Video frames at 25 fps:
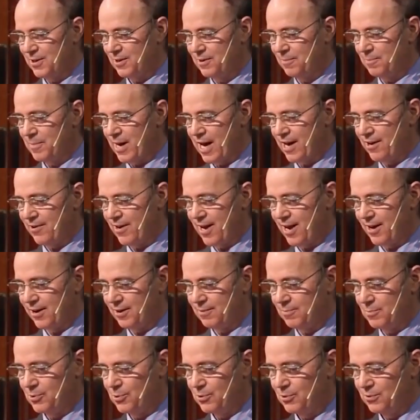tell matter how
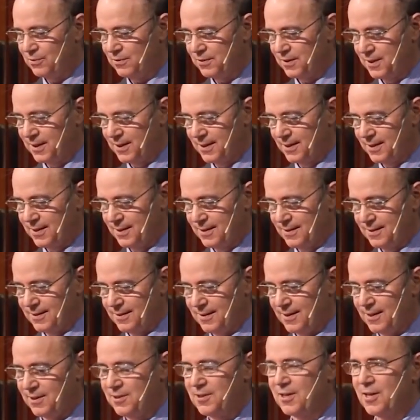to move? It